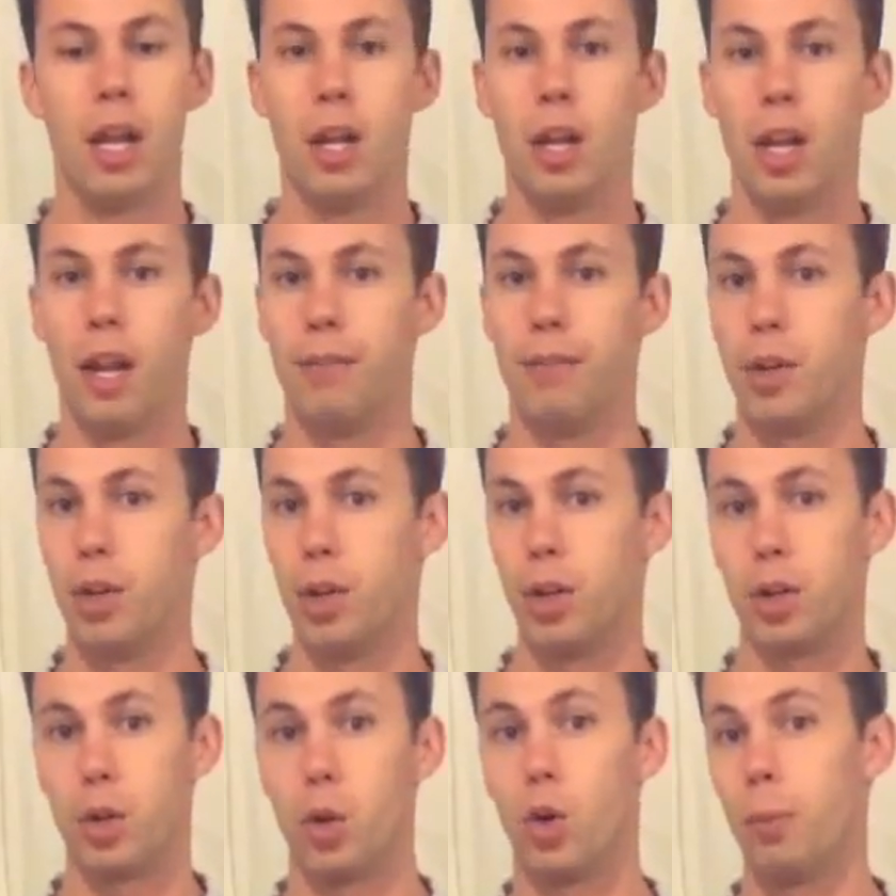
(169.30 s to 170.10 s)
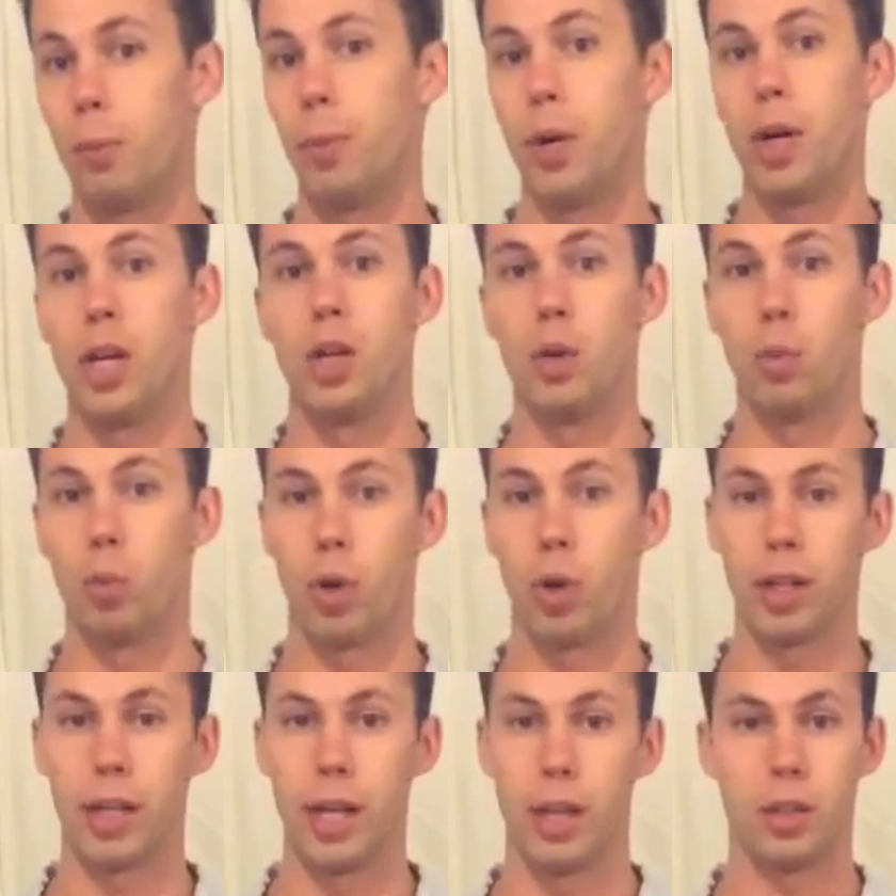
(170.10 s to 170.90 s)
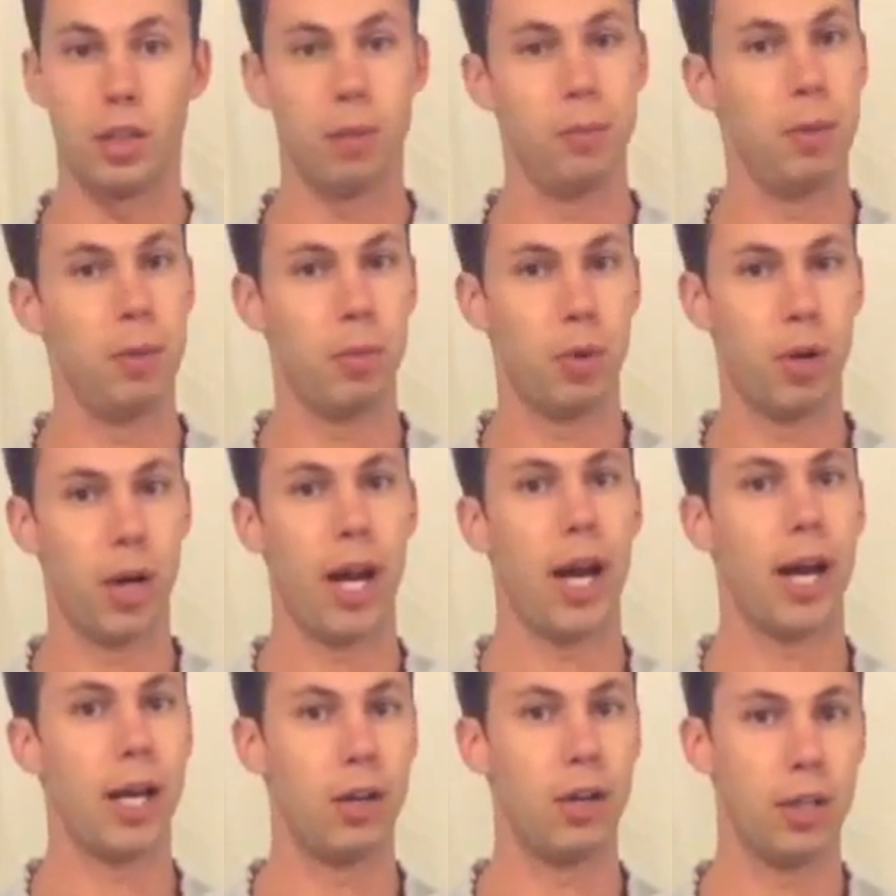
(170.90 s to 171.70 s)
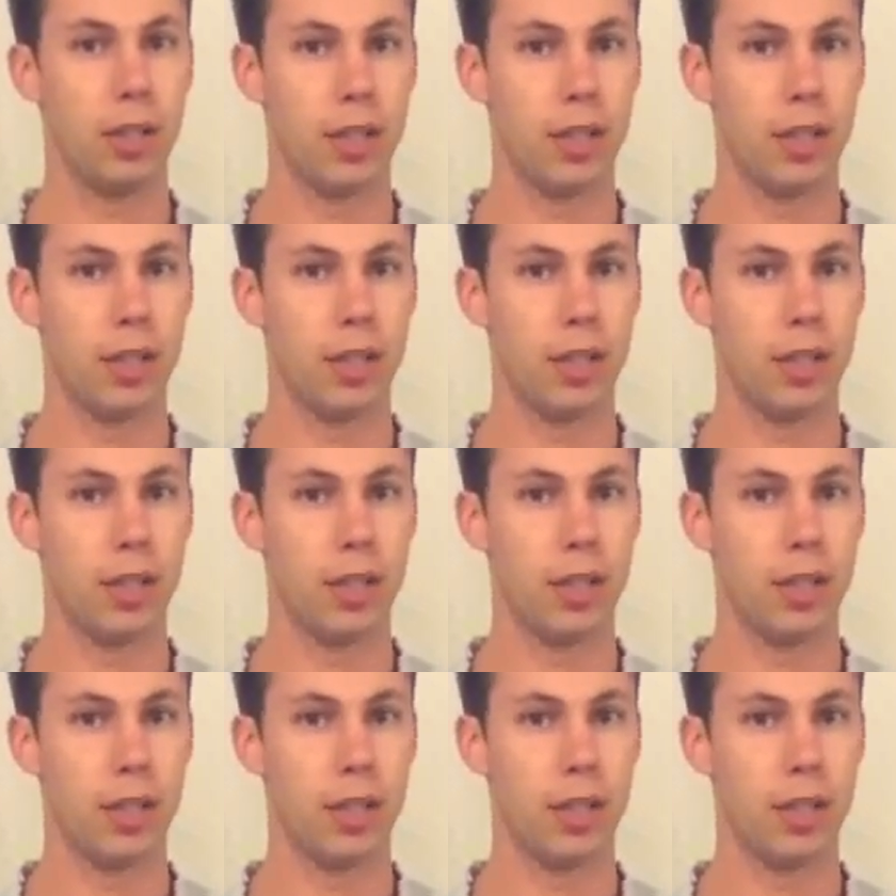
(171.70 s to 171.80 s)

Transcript: If you're incorporating your workouts to be more higher